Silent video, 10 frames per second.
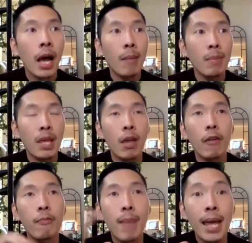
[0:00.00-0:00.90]
I'm thinking
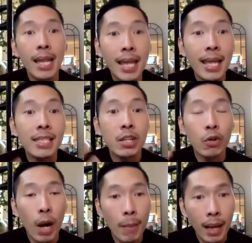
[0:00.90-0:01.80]
of many
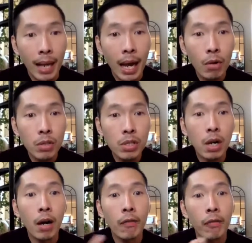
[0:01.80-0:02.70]
Instagram accounts
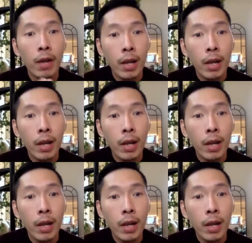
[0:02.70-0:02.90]
of